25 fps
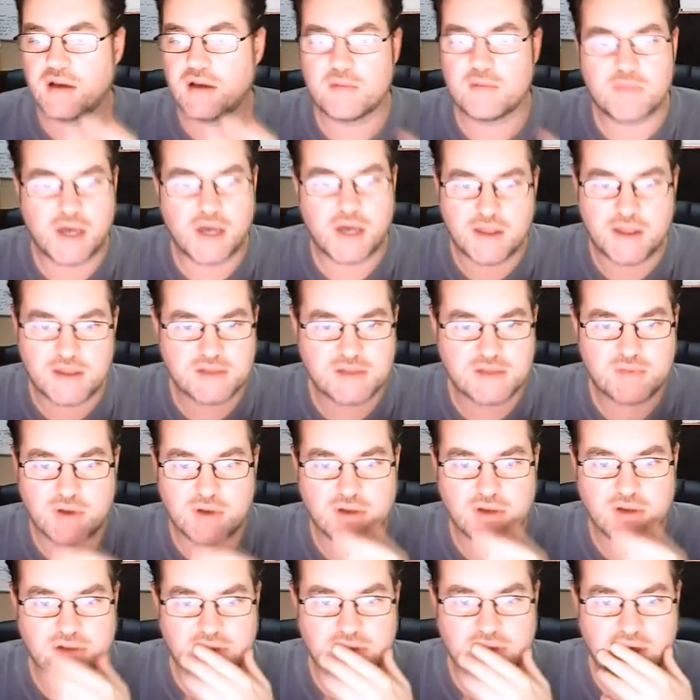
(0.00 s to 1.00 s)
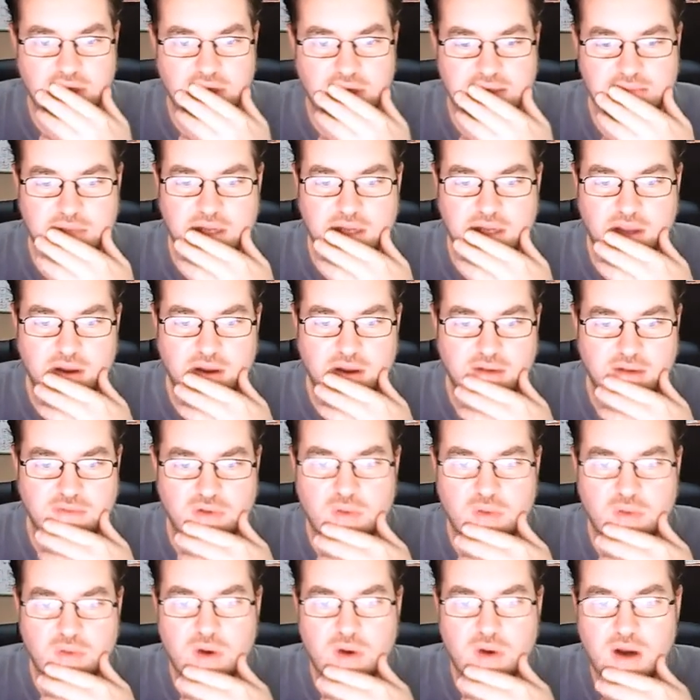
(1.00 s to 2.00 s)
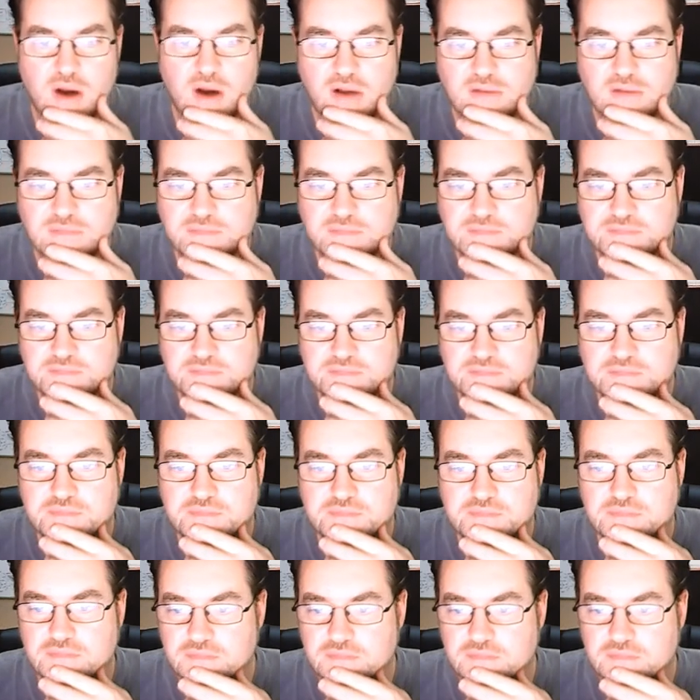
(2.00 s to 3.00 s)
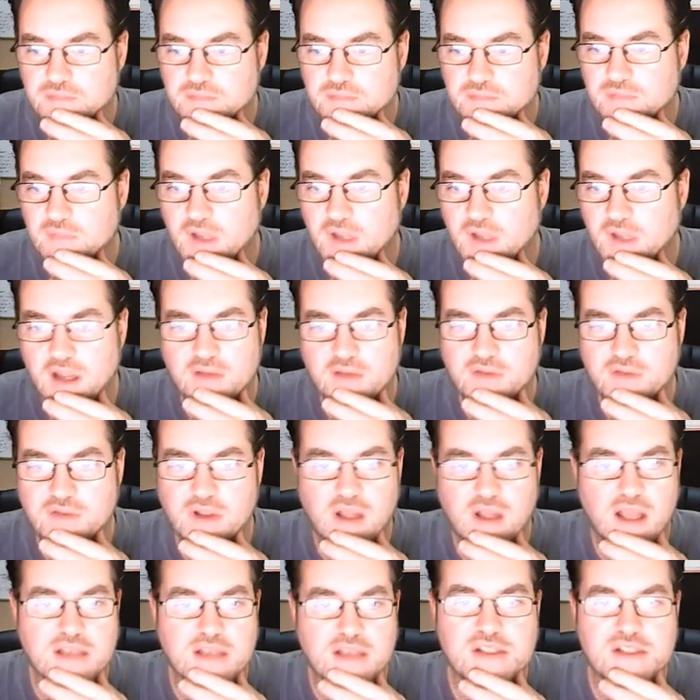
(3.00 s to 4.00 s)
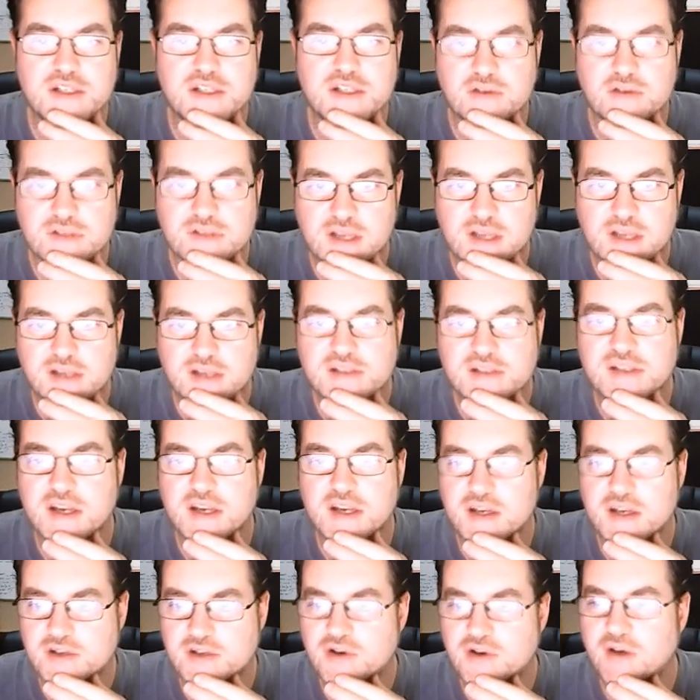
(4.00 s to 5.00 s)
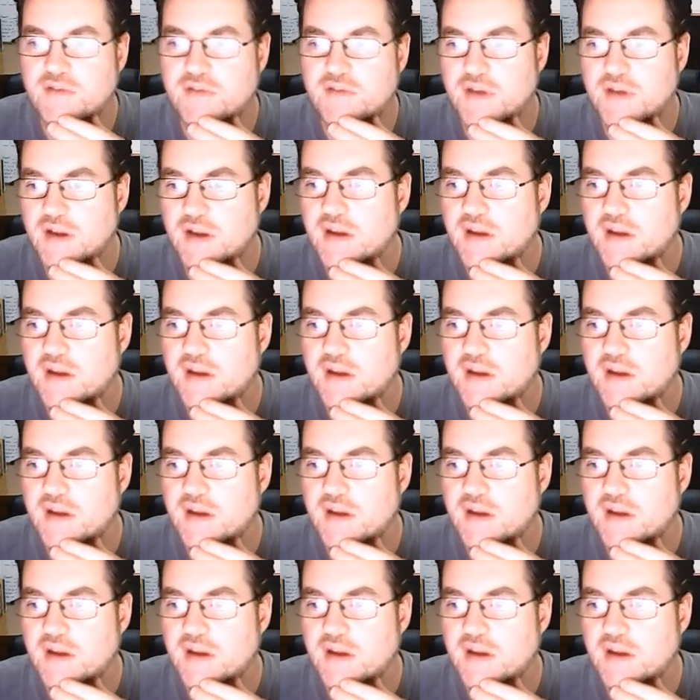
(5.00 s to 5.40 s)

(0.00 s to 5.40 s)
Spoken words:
But this one looks like it's been going for a while. Yeah, for the last year, it's had steady traffic.